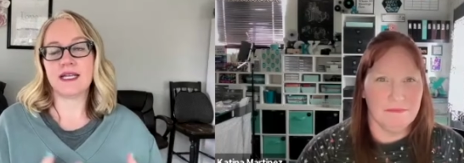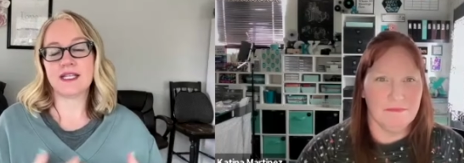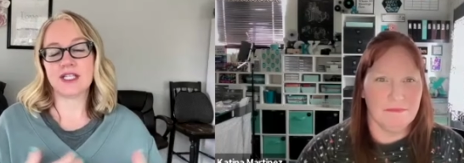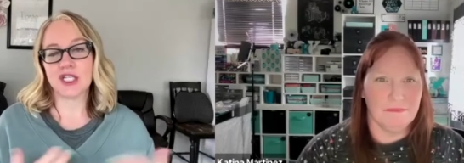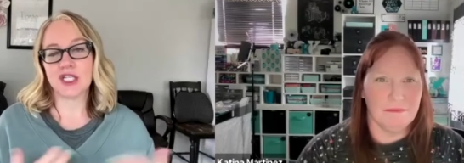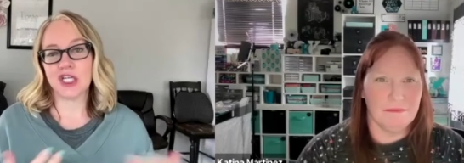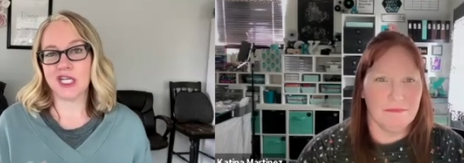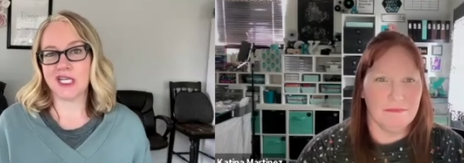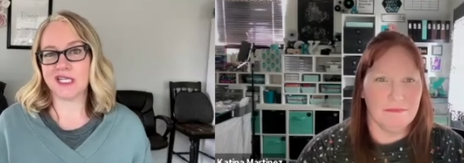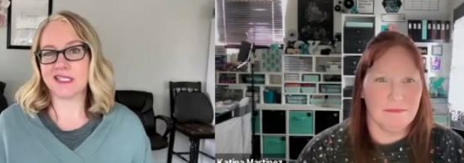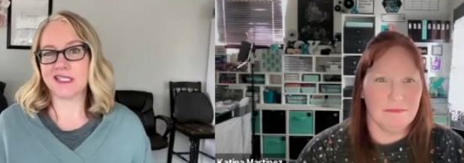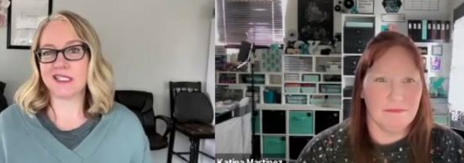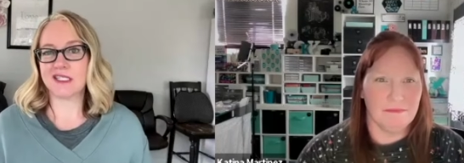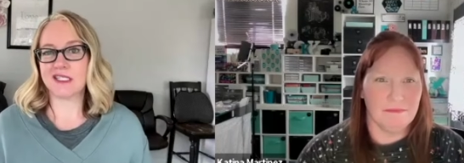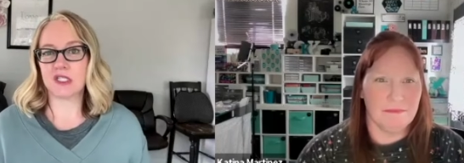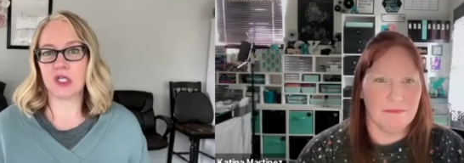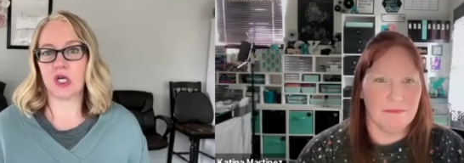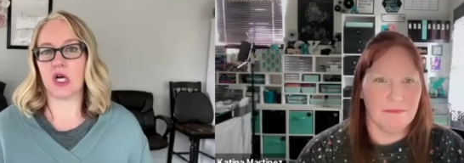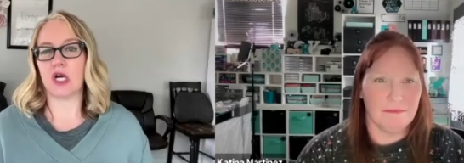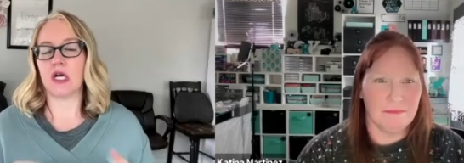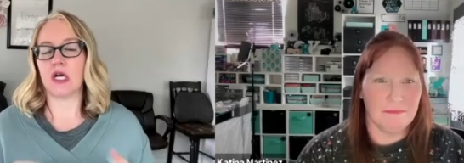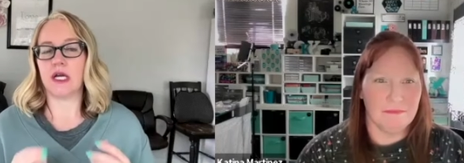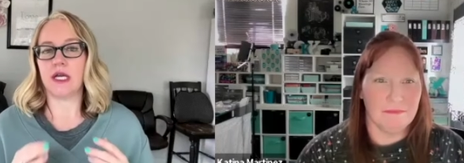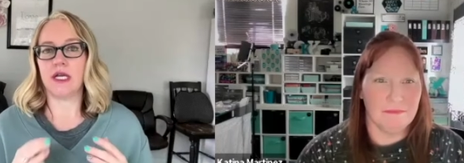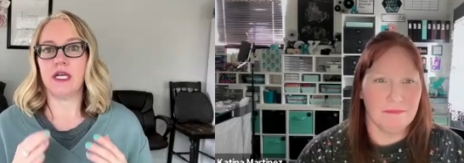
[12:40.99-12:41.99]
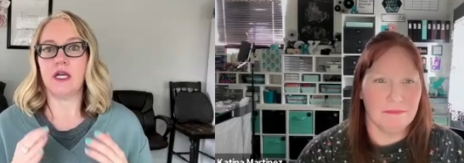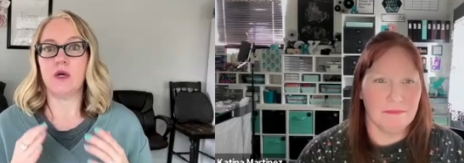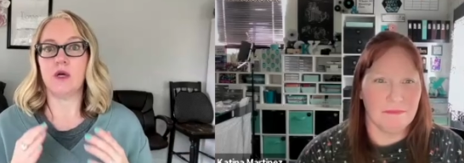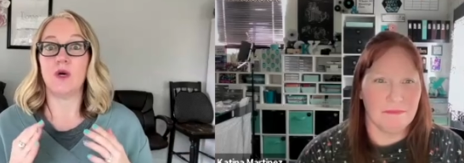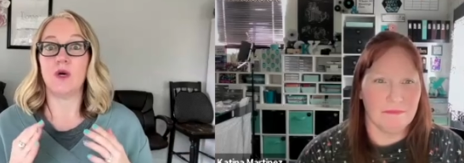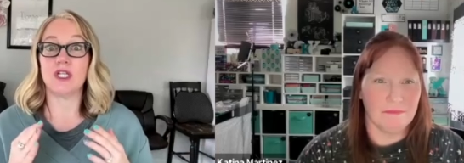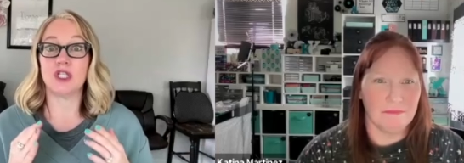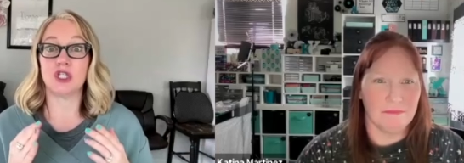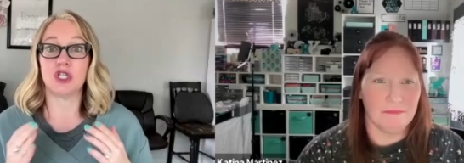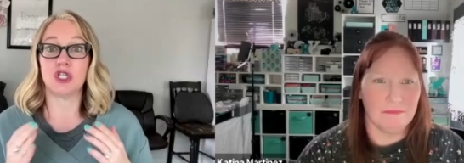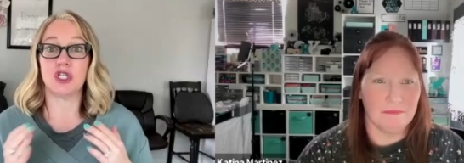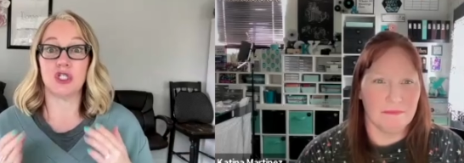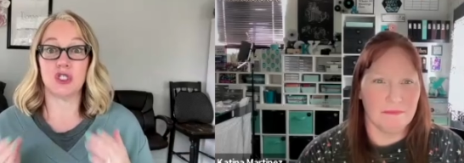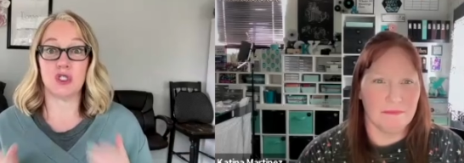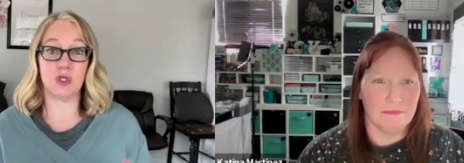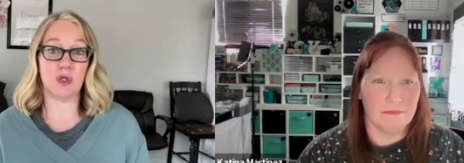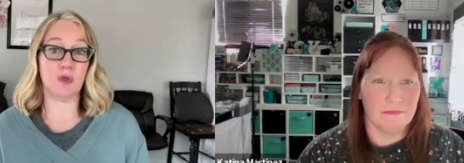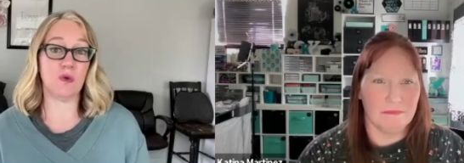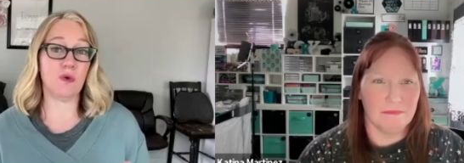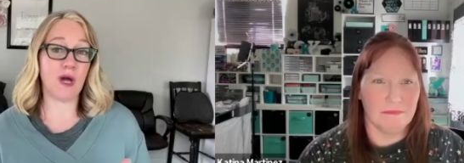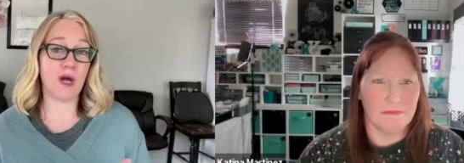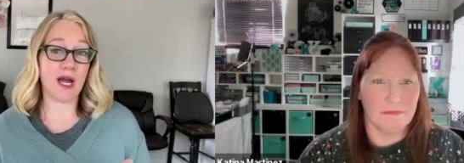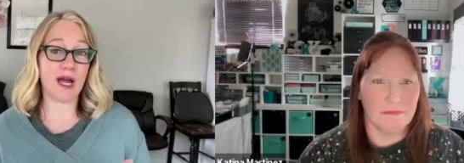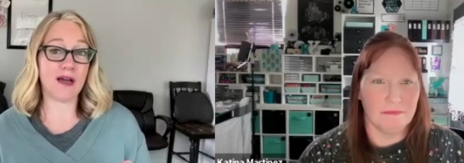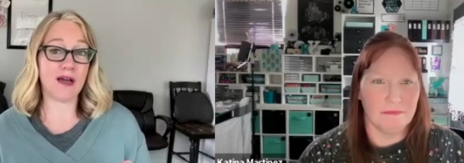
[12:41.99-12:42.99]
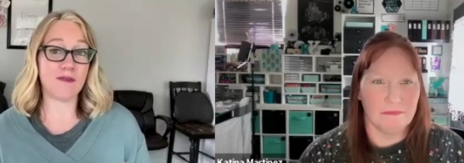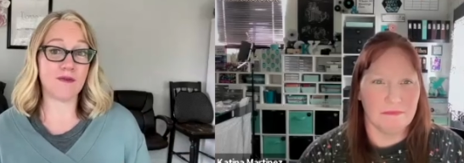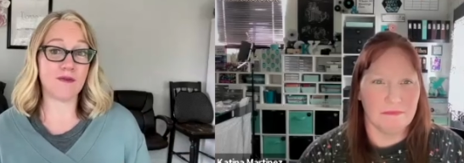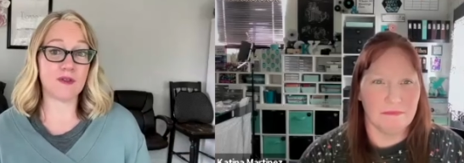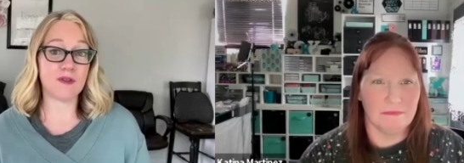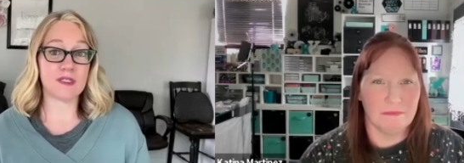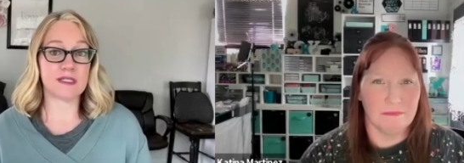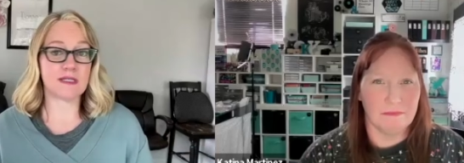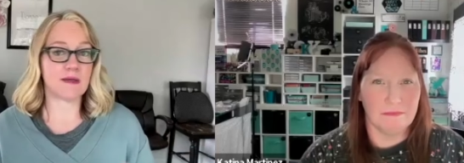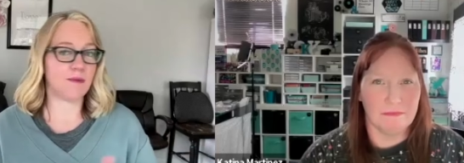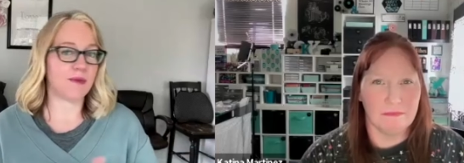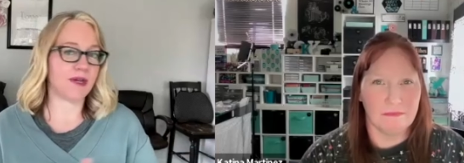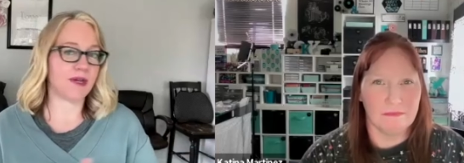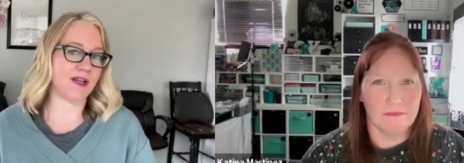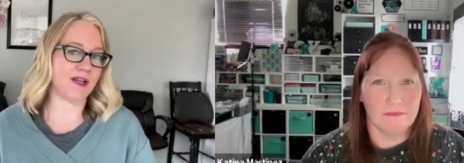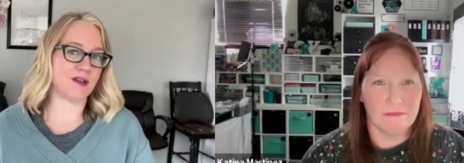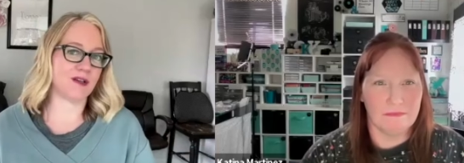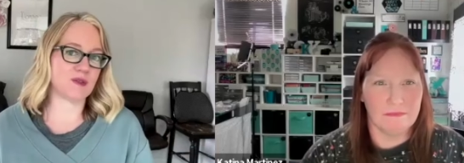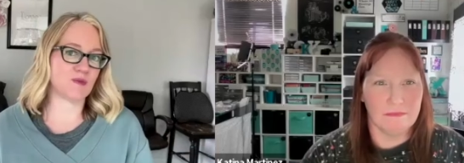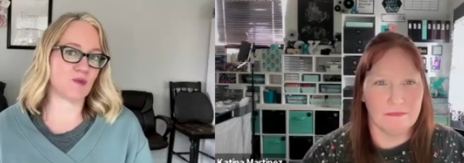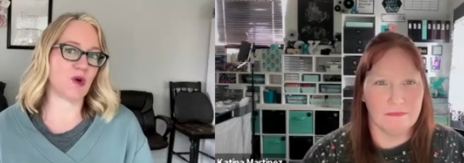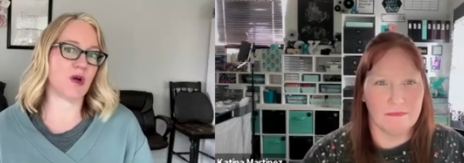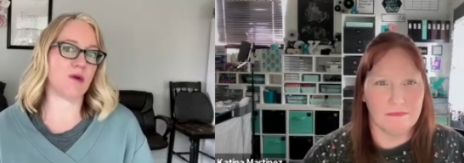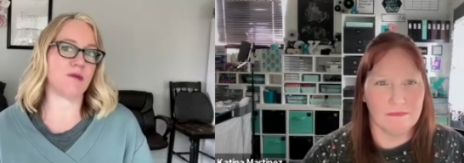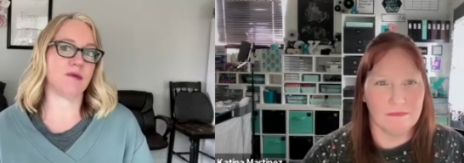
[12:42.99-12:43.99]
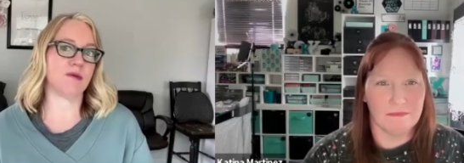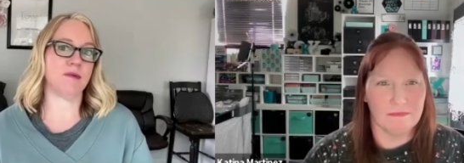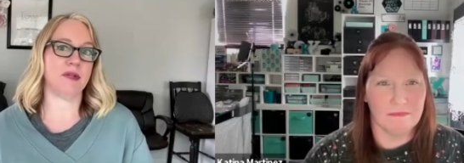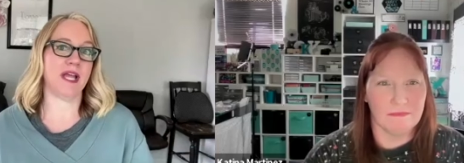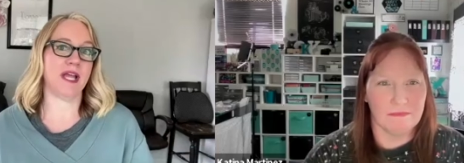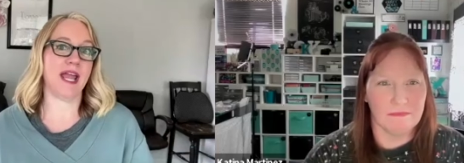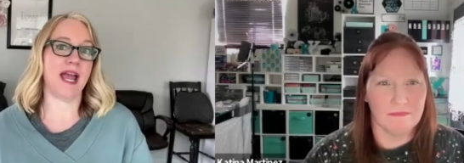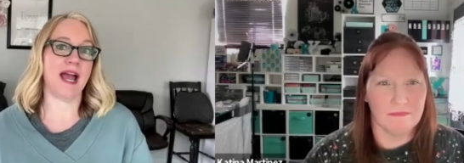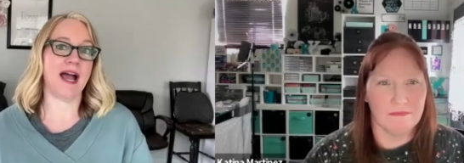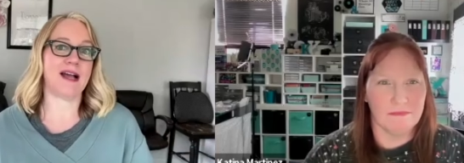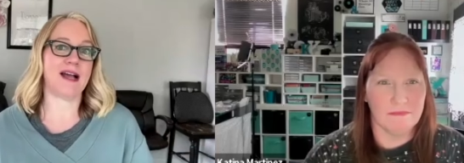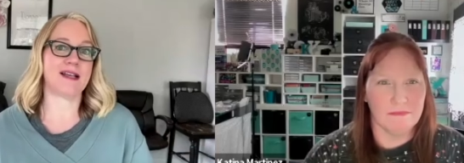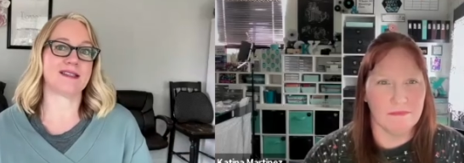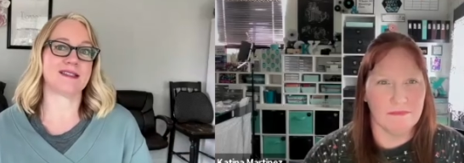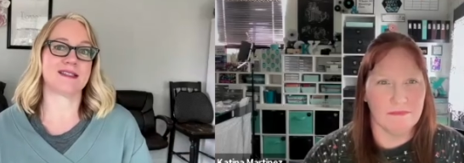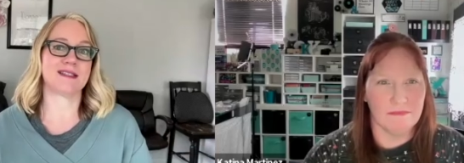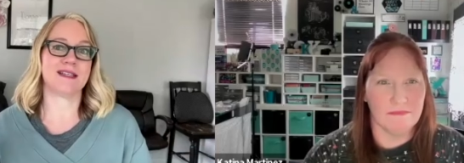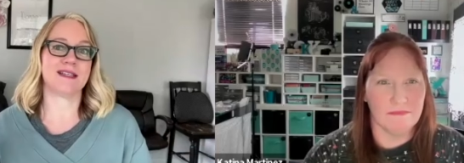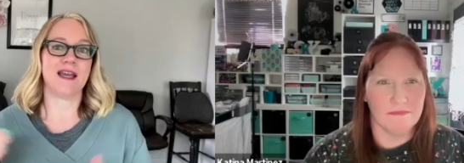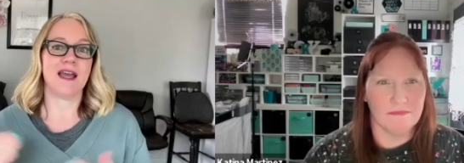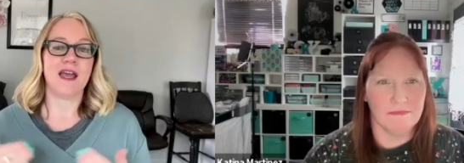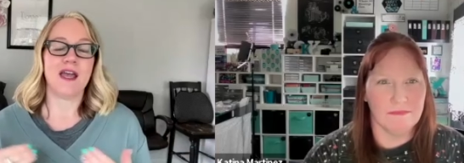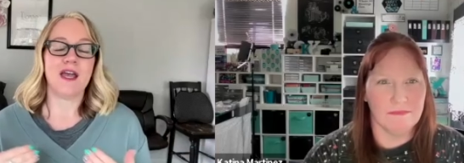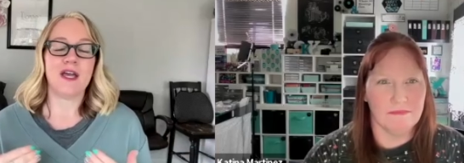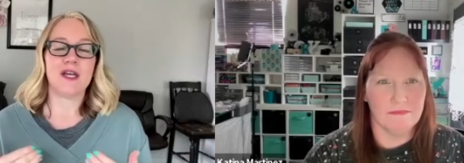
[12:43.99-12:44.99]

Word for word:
Speaker 1: And chances are, any questions you have, somebody else probably asked.